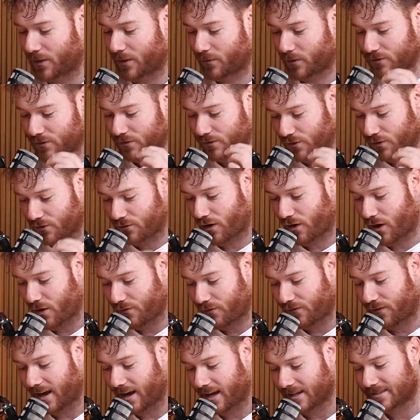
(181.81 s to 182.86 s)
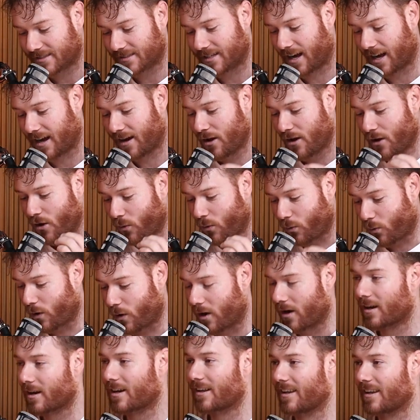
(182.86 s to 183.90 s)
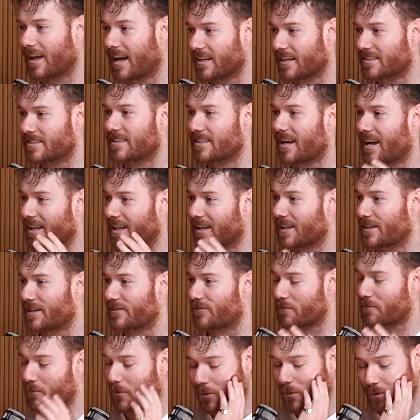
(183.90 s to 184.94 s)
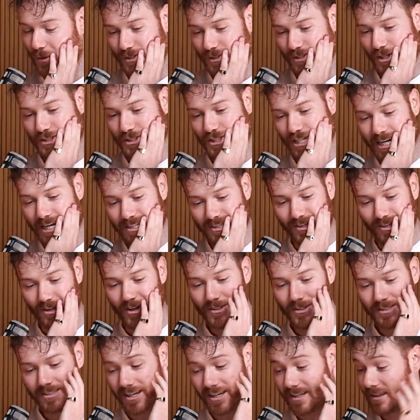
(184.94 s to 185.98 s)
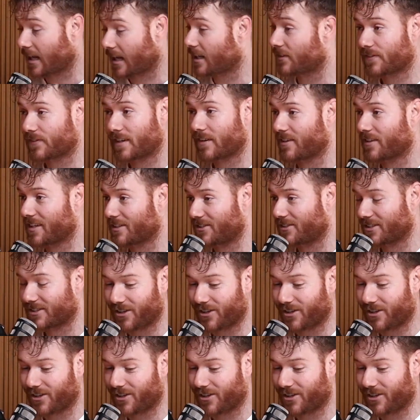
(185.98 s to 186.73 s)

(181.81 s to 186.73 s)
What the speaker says: who wants to grow faster, work less, and live more. So Jack Delosa, thanks for giving us your